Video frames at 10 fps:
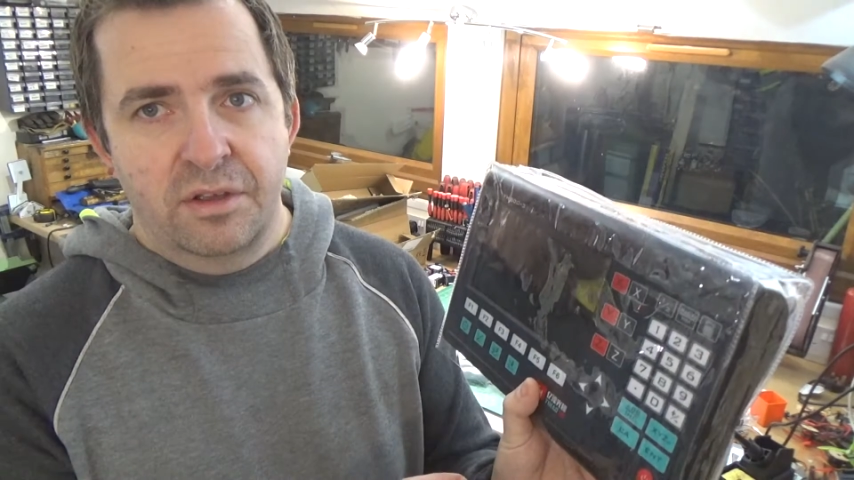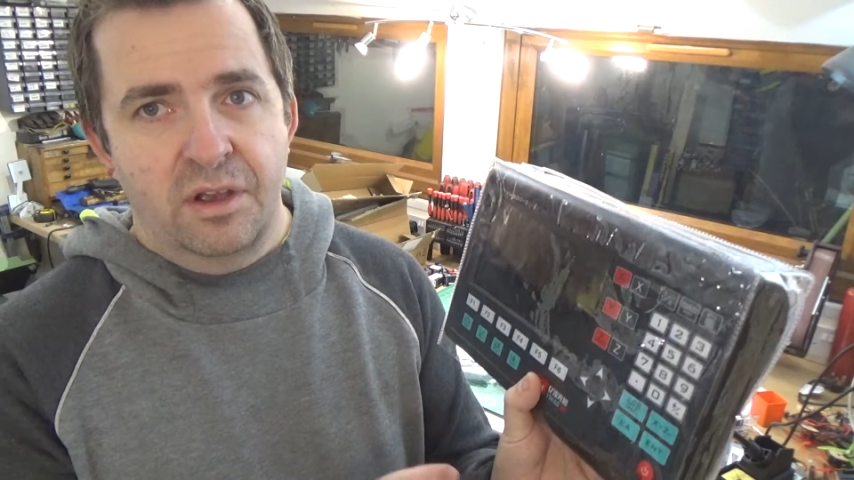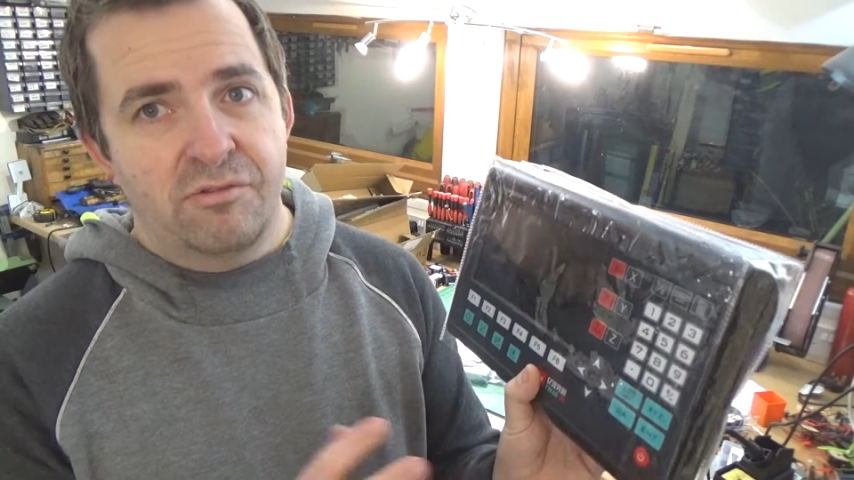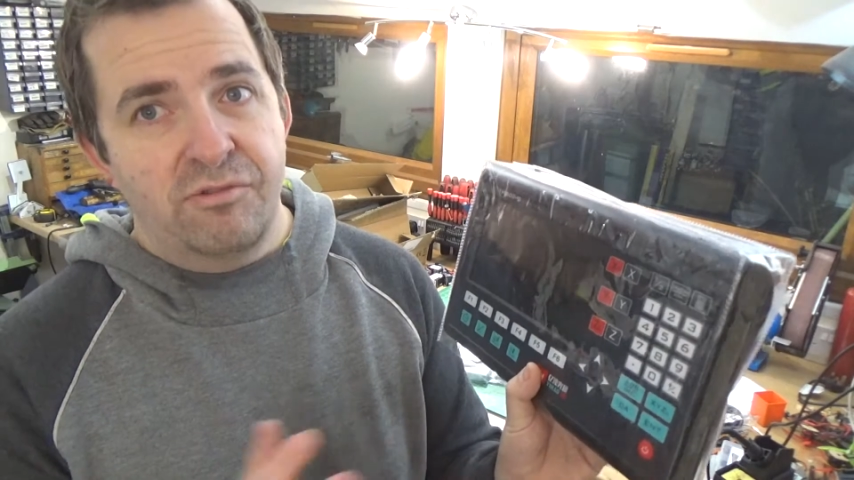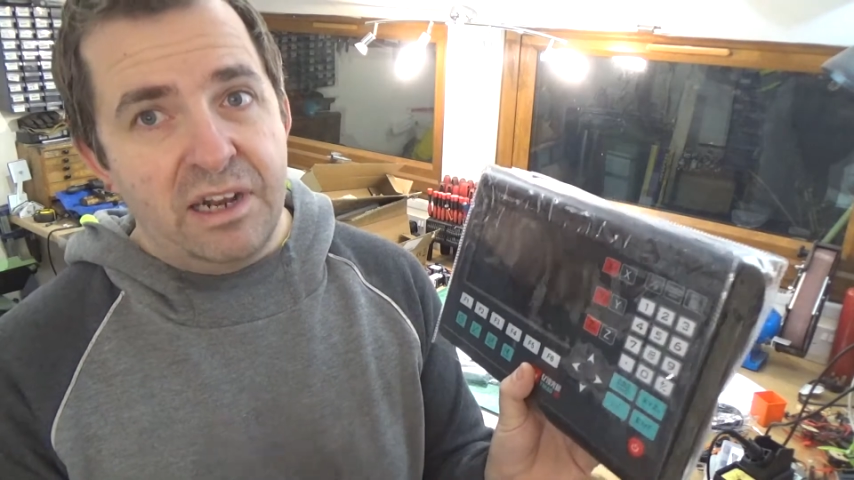
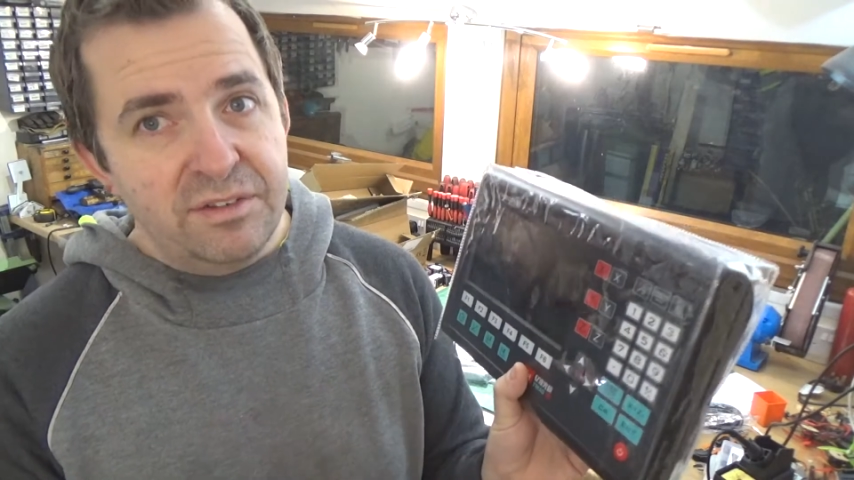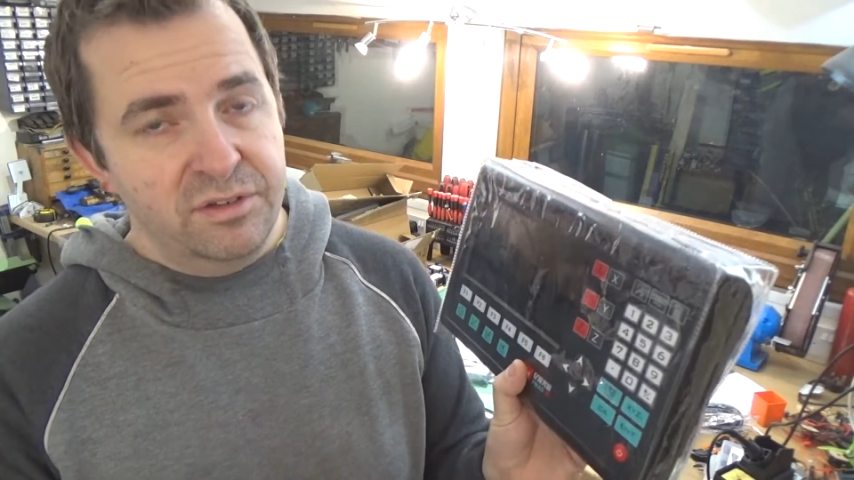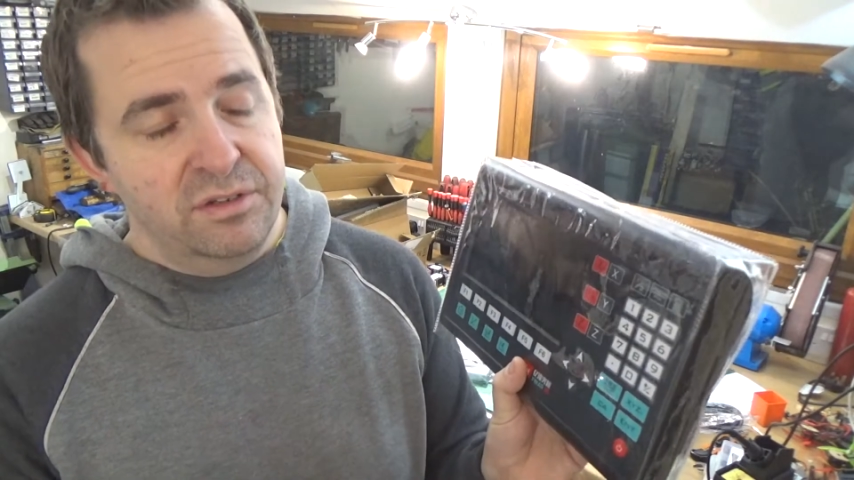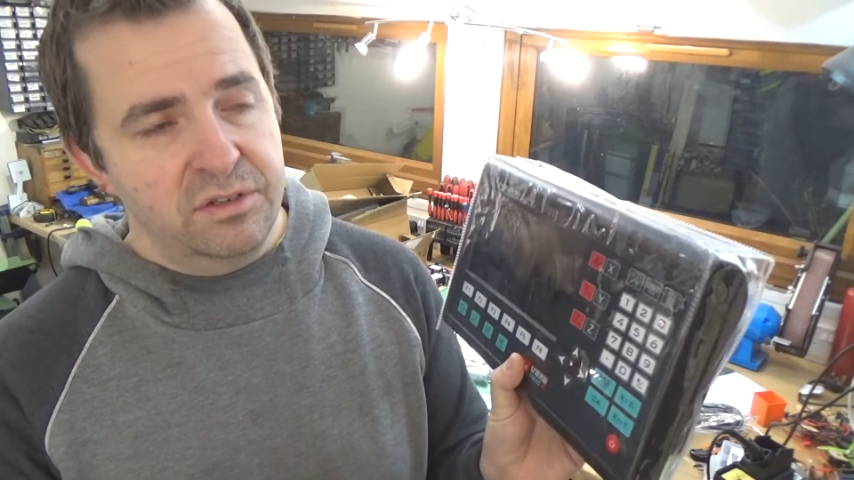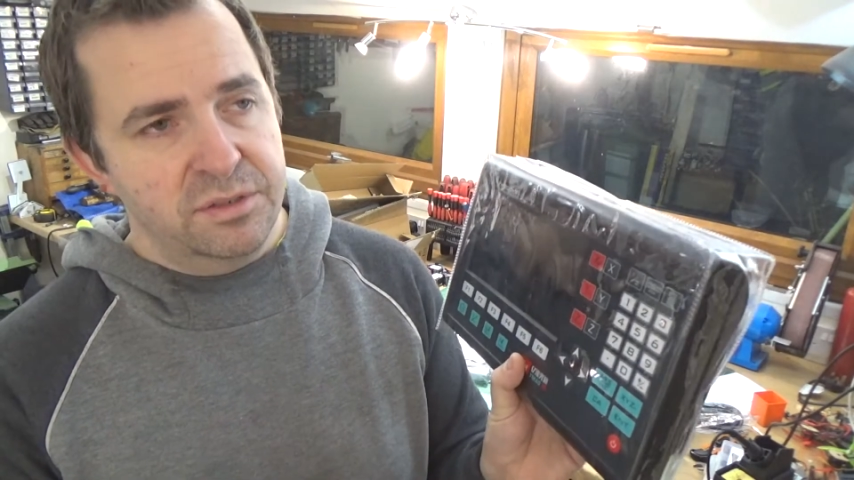
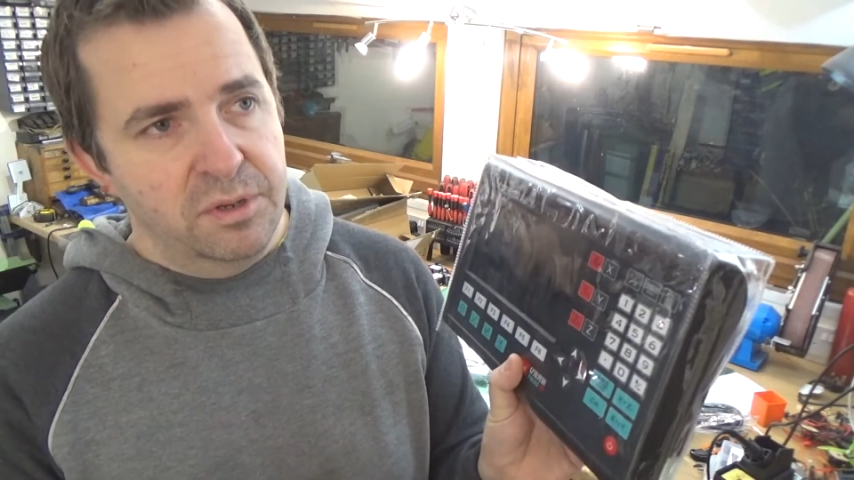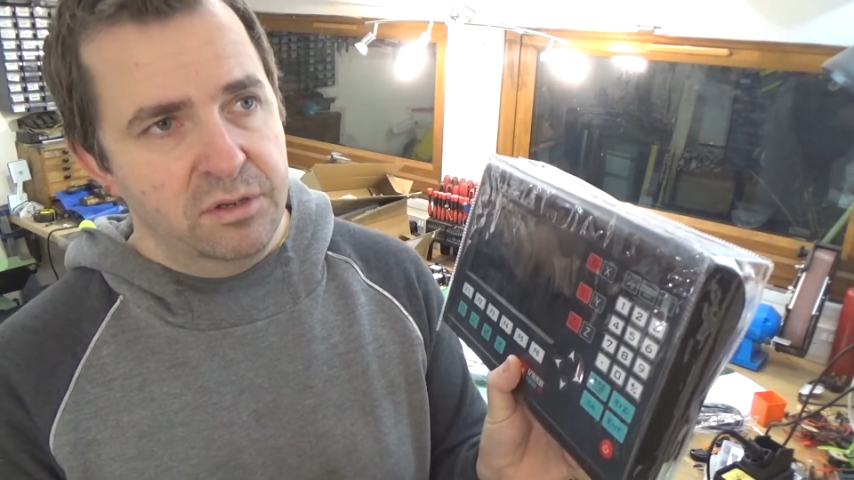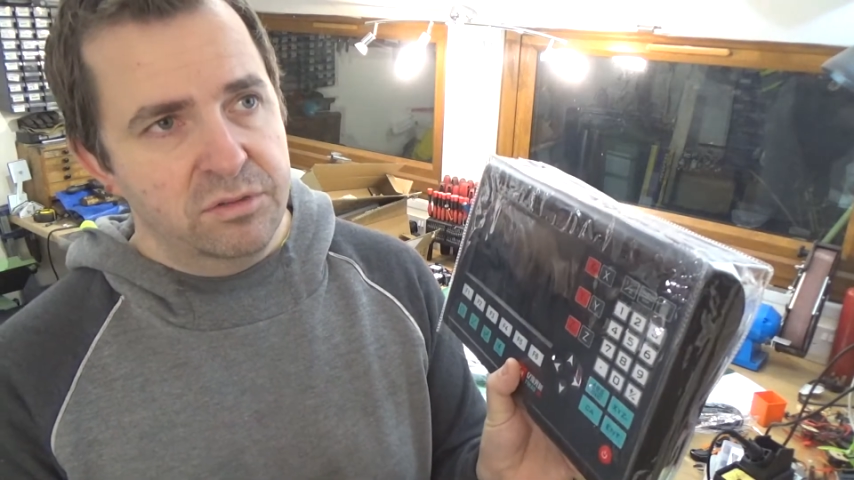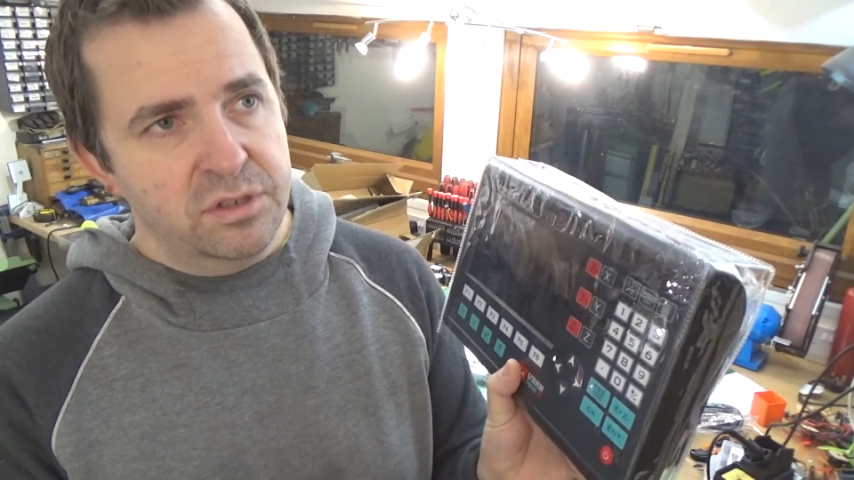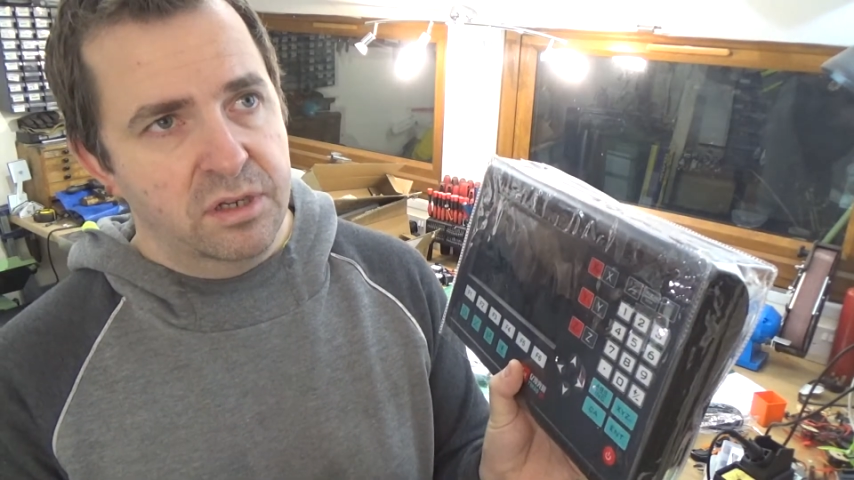irrelevant, I
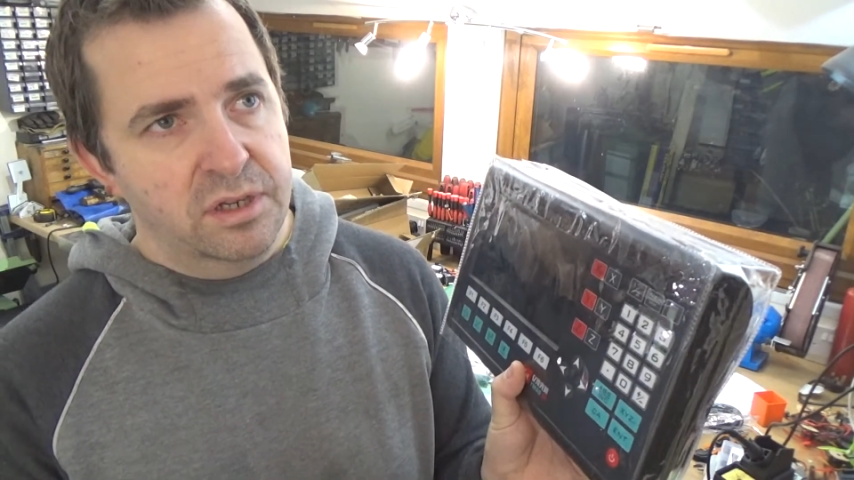suppose.